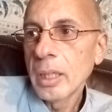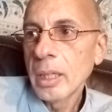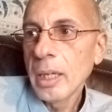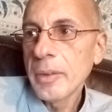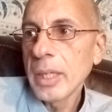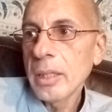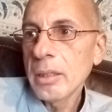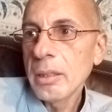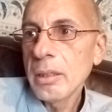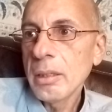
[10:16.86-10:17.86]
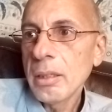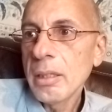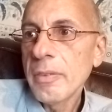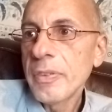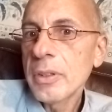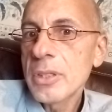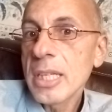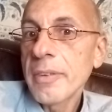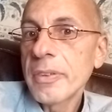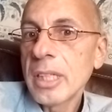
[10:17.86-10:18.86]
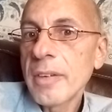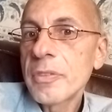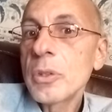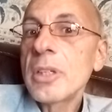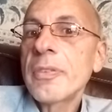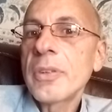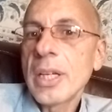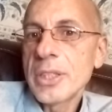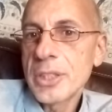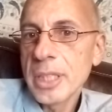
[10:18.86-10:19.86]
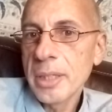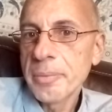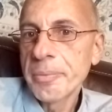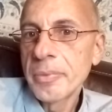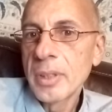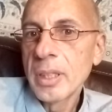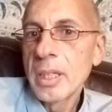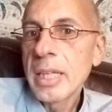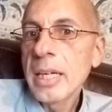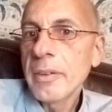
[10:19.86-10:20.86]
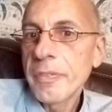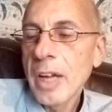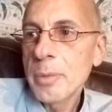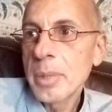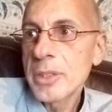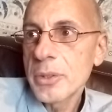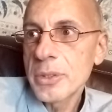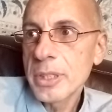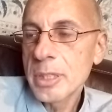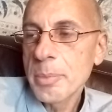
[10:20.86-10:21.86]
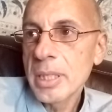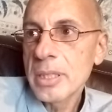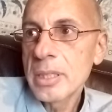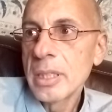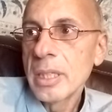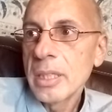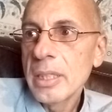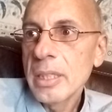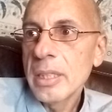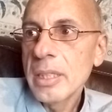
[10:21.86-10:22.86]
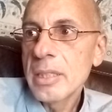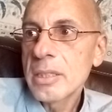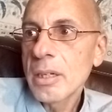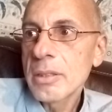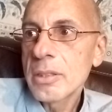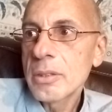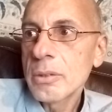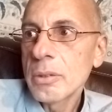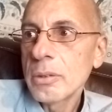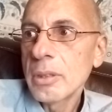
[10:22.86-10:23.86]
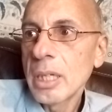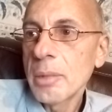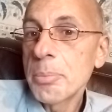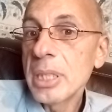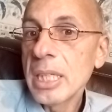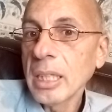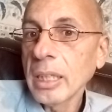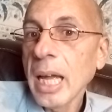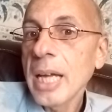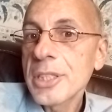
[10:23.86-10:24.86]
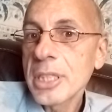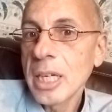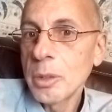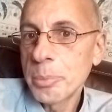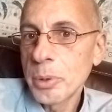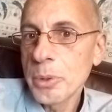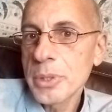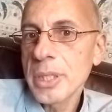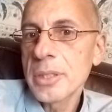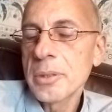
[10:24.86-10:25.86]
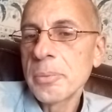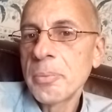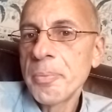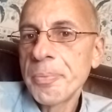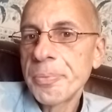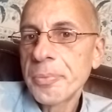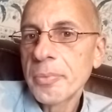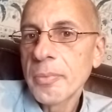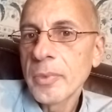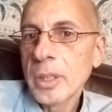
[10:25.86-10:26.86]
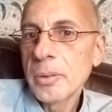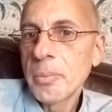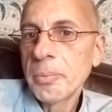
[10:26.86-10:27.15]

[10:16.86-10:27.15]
and then he feels safe enough to differentiate. Then at five months or six months, he, he starts to uh, begin the hatching out process. Yeah.